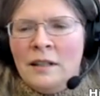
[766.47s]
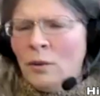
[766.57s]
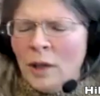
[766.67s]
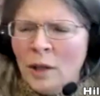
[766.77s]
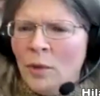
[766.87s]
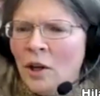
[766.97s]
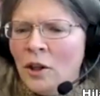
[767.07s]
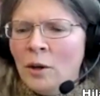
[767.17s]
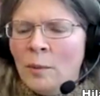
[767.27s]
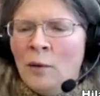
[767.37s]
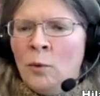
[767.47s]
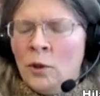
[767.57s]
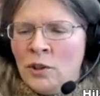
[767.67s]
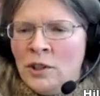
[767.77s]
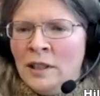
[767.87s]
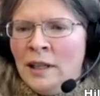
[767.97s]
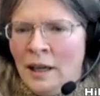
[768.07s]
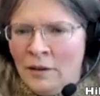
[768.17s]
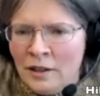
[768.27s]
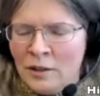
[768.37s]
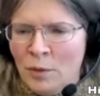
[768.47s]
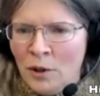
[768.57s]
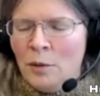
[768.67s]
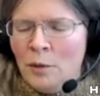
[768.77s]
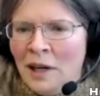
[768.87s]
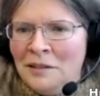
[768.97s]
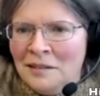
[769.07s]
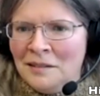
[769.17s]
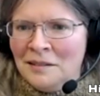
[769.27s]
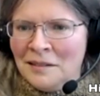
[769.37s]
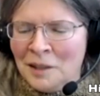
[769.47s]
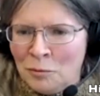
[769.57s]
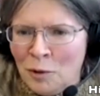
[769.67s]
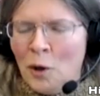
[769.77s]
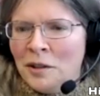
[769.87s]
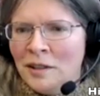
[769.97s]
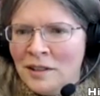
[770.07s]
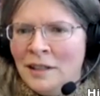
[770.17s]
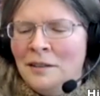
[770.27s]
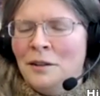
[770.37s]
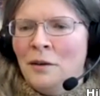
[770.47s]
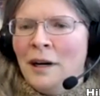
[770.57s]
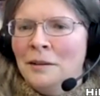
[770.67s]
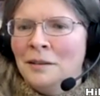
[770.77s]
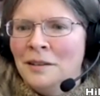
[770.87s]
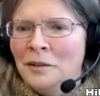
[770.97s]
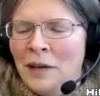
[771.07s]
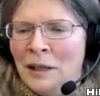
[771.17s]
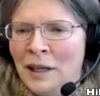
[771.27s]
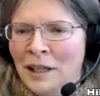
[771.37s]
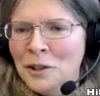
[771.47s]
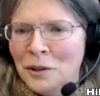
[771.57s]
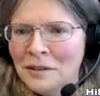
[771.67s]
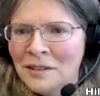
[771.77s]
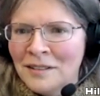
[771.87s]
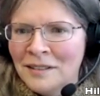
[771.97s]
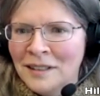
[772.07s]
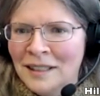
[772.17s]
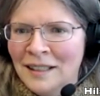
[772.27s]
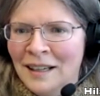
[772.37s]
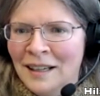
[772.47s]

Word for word: you know, not really bothered about what's in the air, it's bothered about the rock that's under the ground, the foundations. Um,